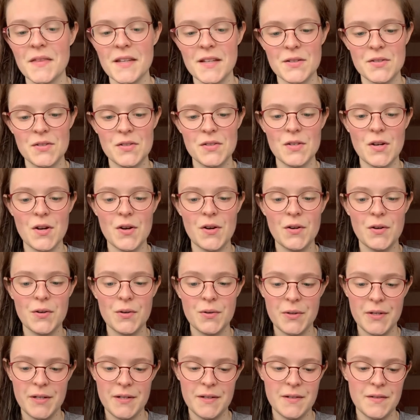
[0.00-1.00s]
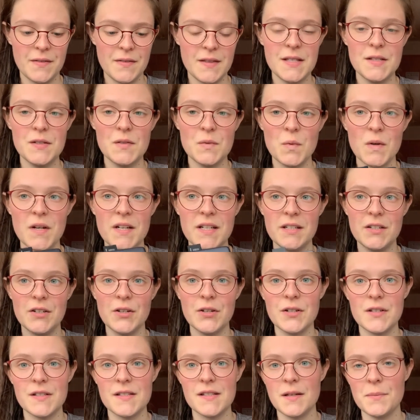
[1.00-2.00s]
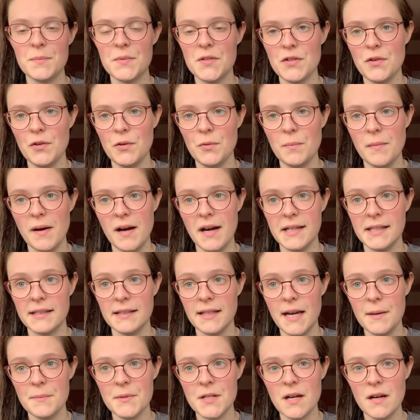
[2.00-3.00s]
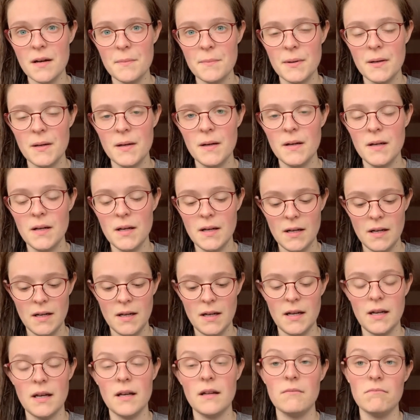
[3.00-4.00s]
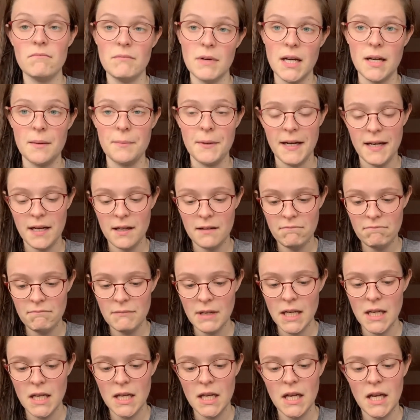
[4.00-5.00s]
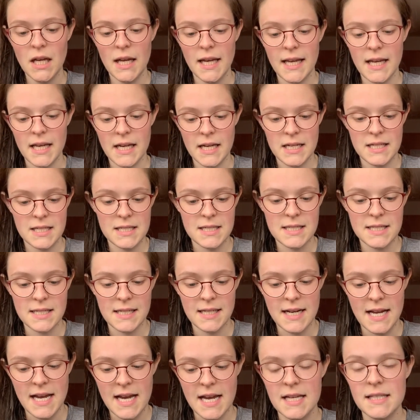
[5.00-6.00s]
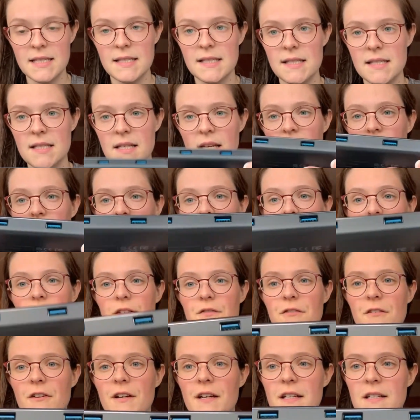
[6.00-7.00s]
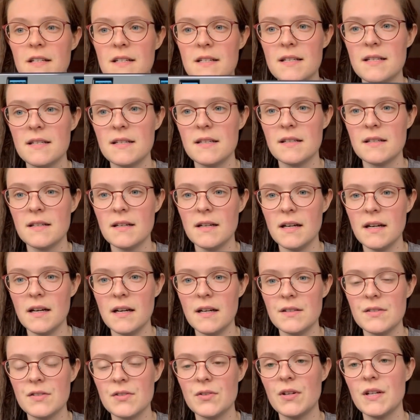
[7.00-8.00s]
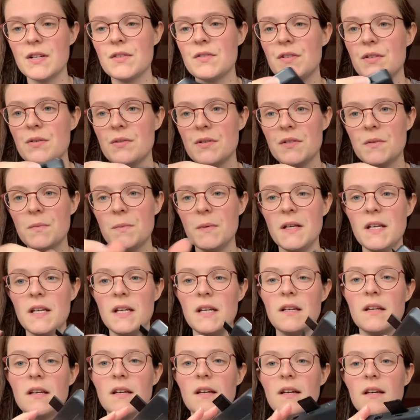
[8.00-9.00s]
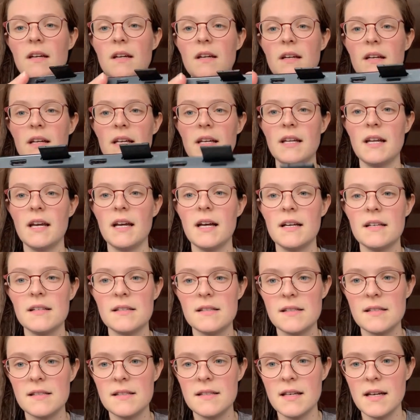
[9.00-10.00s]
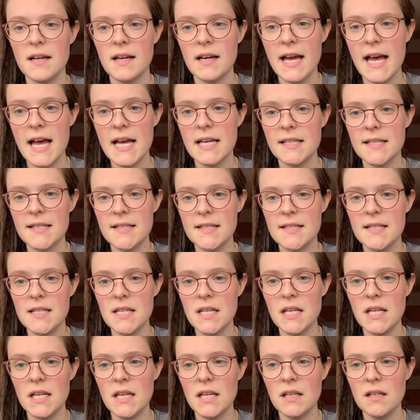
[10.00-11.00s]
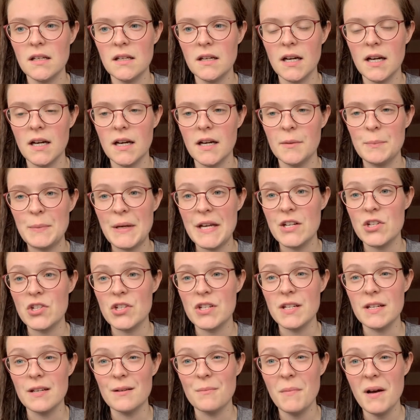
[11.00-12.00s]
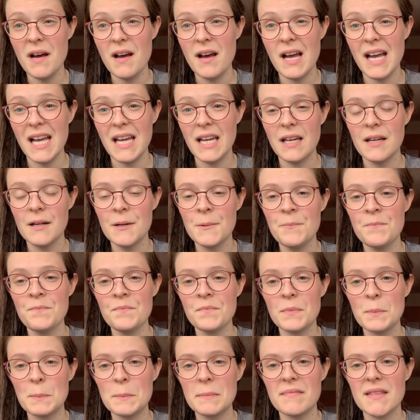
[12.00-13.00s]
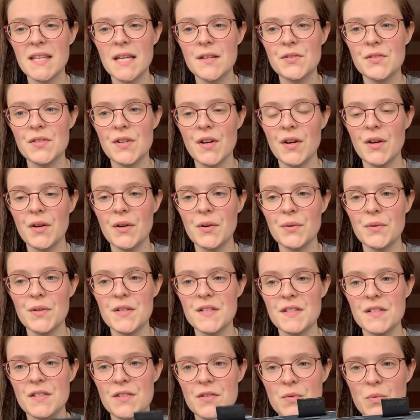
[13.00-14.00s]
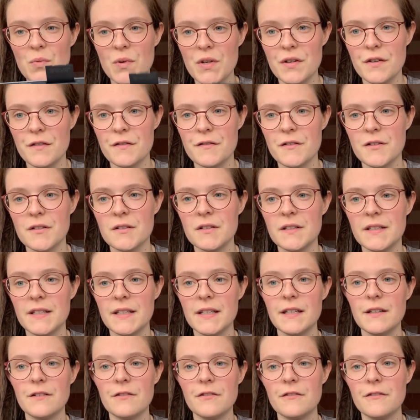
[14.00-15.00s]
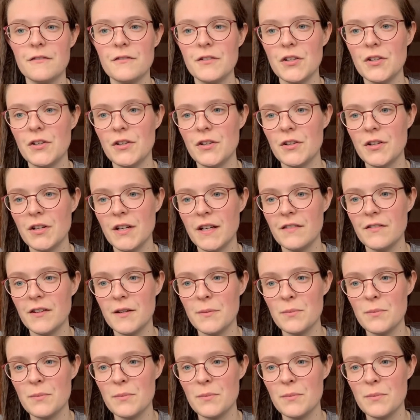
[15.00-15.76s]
So this one hooks up to my laptop and iPad, and it has different, so it has USB, it has the SD, HDMI. So this is wonderful if you're giving